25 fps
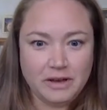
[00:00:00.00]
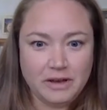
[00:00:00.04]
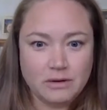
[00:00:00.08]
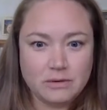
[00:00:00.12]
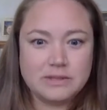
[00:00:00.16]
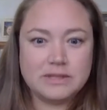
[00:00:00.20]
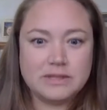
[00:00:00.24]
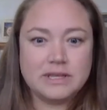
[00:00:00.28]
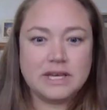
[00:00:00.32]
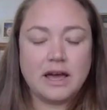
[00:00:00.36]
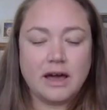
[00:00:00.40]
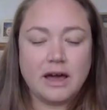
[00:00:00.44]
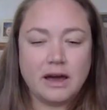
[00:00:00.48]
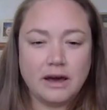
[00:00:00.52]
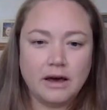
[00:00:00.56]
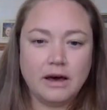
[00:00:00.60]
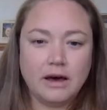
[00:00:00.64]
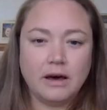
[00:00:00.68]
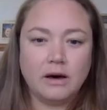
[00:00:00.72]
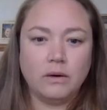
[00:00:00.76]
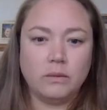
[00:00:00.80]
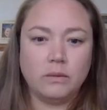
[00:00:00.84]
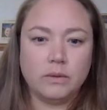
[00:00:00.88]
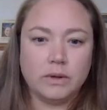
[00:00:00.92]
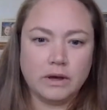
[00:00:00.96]
I was like,
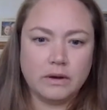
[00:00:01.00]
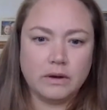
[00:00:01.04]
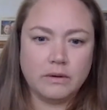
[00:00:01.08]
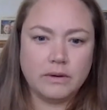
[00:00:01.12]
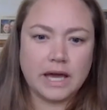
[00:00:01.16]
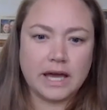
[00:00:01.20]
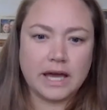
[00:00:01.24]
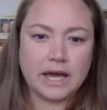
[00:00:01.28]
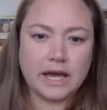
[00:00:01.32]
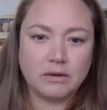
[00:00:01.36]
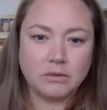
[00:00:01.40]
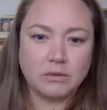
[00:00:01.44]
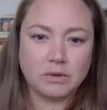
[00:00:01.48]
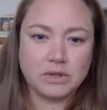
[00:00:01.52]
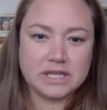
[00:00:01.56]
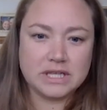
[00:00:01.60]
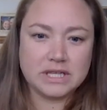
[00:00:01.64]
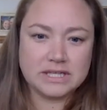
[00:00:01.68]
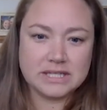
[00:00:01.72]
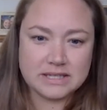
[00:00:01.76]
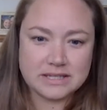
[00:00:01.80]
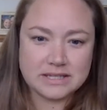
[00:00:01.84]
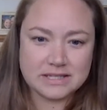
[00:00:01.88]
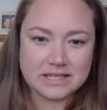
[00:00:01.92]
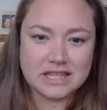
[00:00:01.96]
oh, well, okay, well,
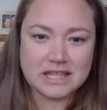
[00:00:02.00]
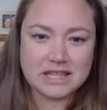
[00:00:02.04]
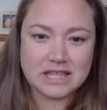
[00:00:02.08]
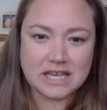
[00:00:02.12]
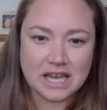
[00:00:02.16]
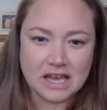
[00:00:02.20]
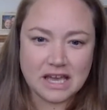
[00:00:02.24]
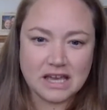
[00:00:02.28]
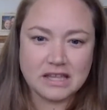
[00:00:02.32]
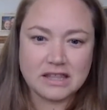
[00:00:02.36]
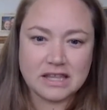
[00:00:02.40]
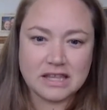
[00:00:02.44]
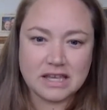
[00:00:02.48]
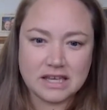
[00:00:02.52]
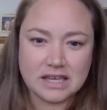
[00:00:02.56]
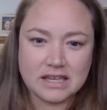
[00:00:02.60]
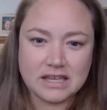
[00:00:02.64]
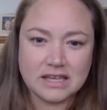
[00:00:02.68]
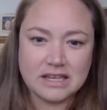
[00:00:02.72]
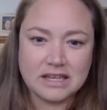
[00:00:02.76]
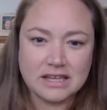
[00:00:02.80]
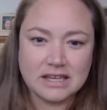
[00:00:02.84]
this is a thing that,